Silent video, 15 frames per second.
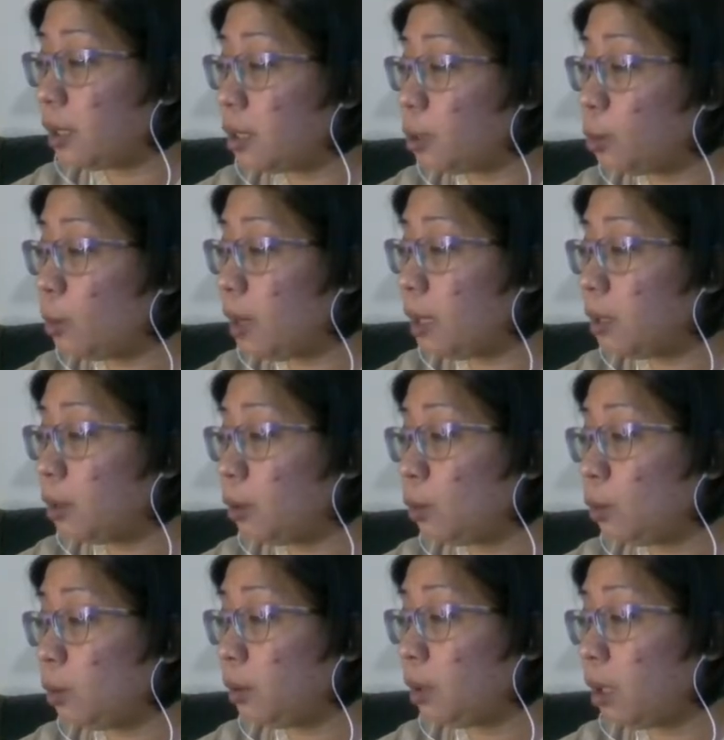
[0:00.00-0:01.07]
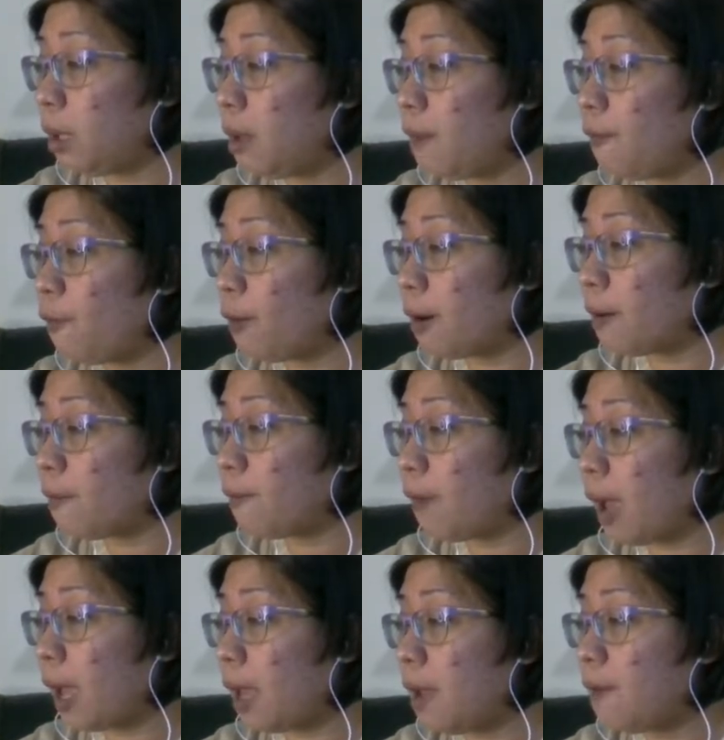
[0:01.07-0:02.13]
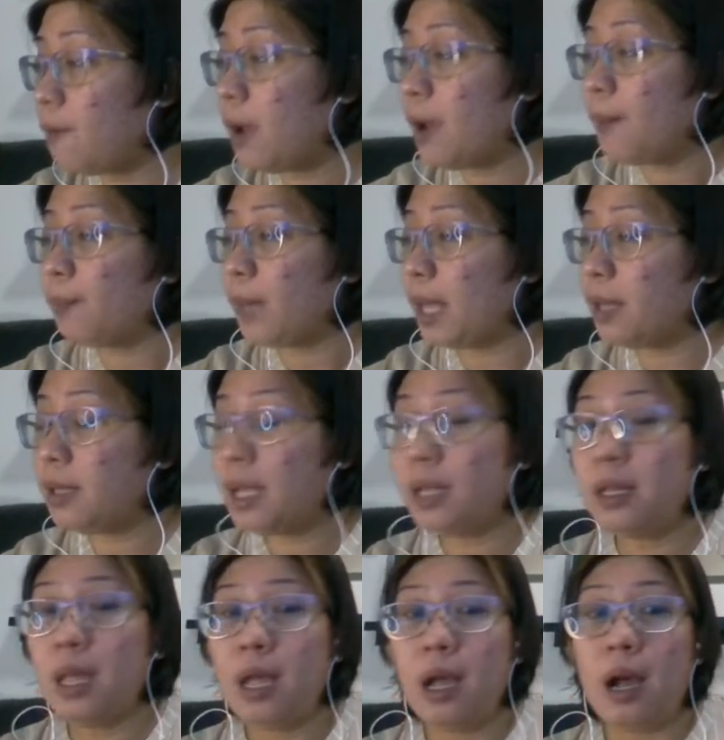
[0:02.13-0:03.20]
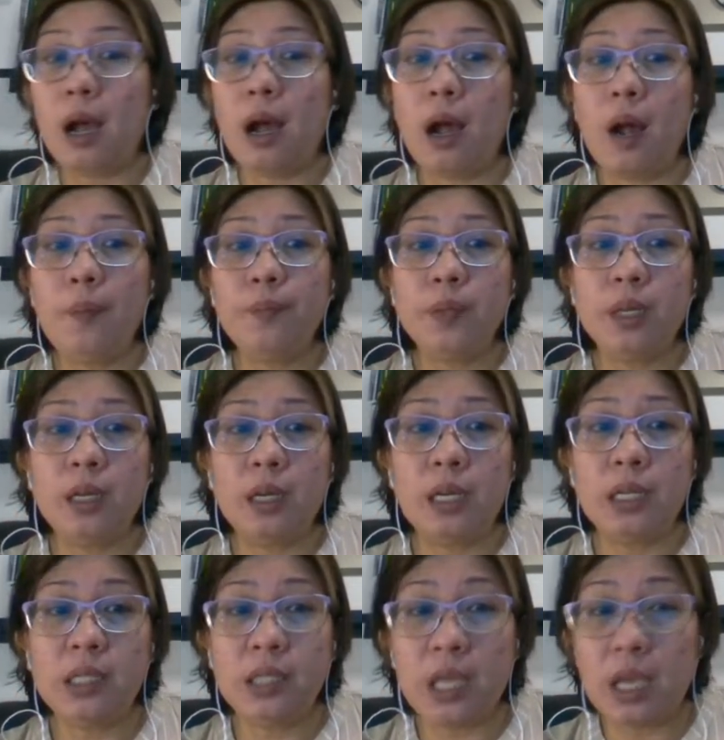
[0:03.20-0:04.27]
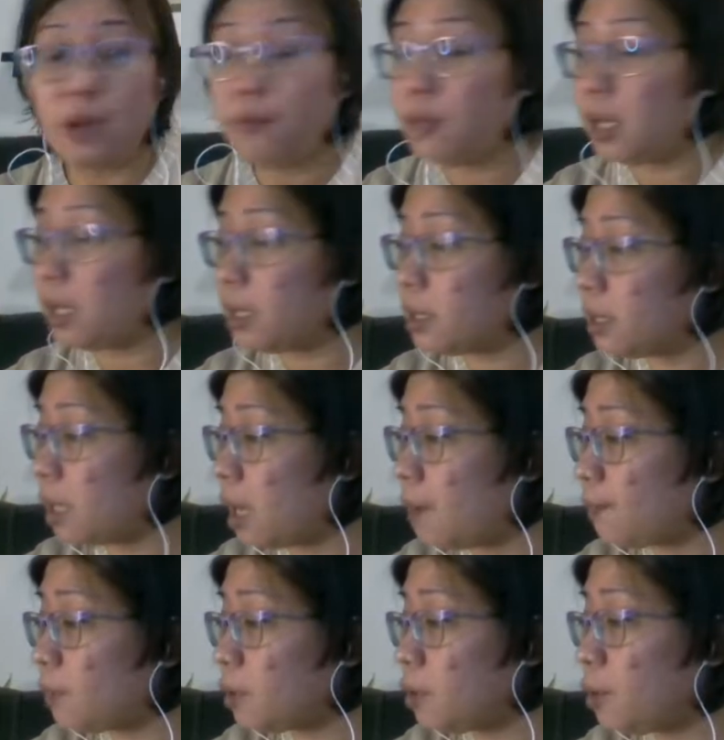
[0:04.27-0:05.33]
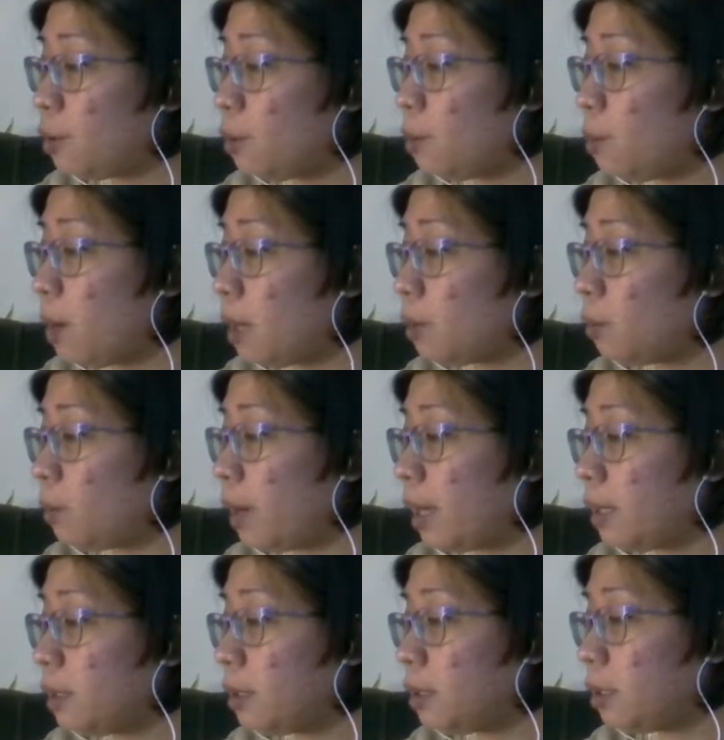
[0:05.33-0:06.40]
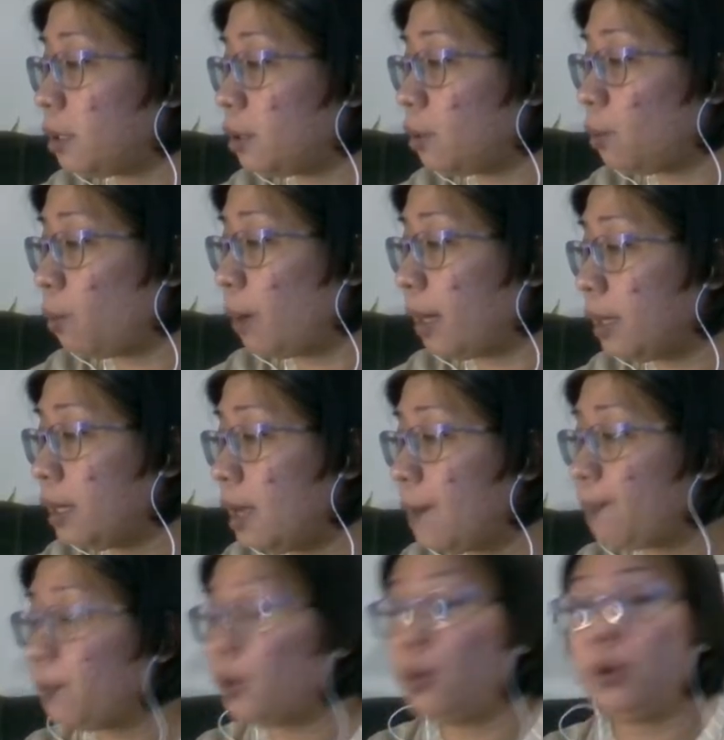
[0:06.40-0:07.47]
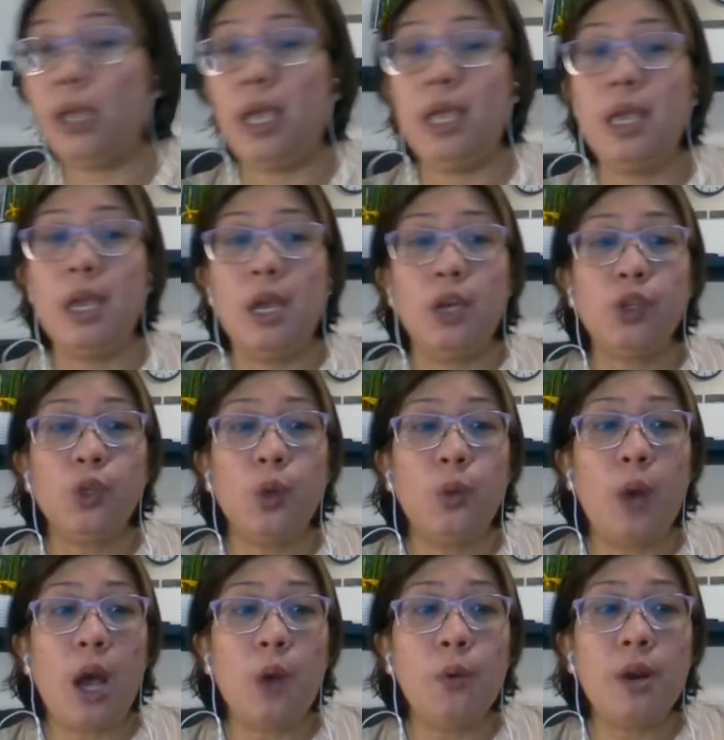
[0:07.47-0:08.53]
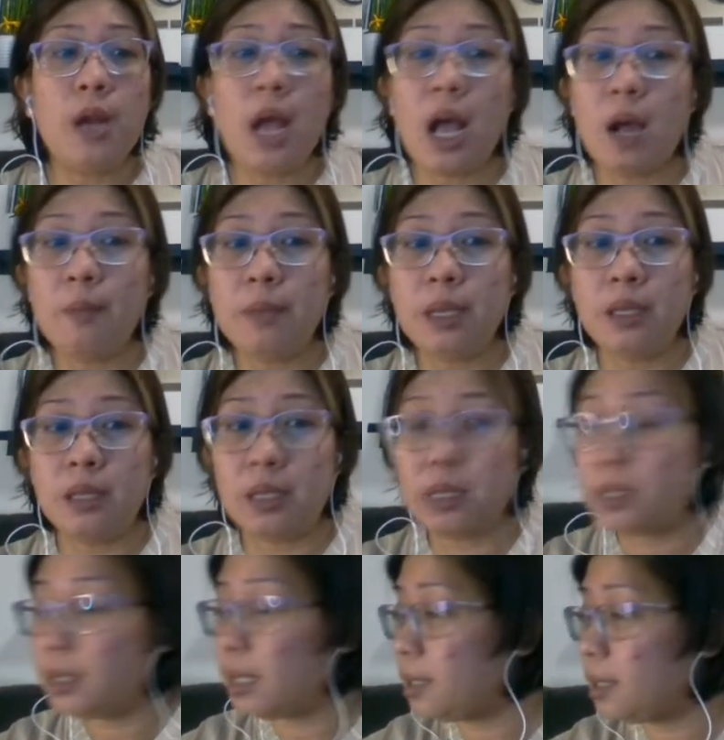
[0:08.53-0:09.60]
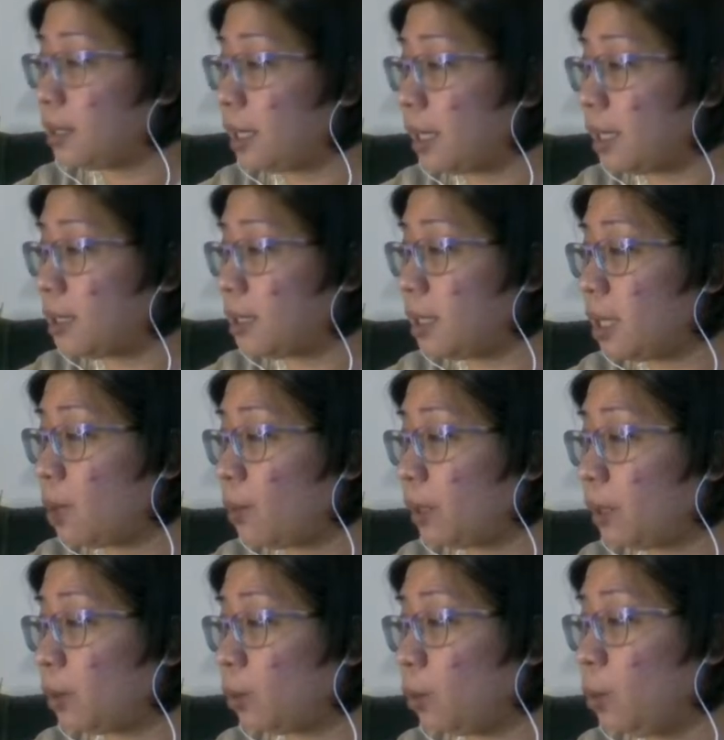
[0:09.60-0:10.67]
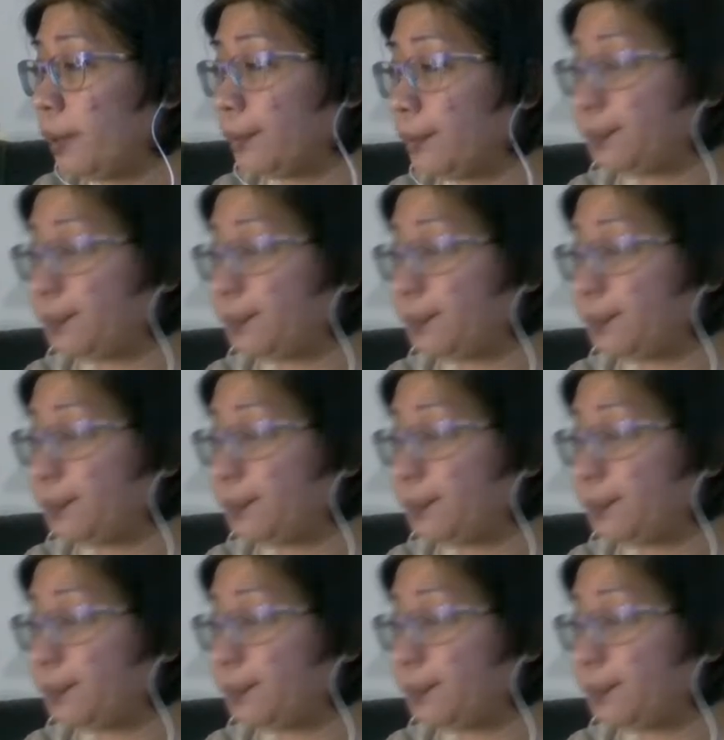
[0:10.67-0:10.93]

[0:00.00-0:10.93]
is 1 2 3 4 5, and then received is 01101. Okay, so our homing distance is equal to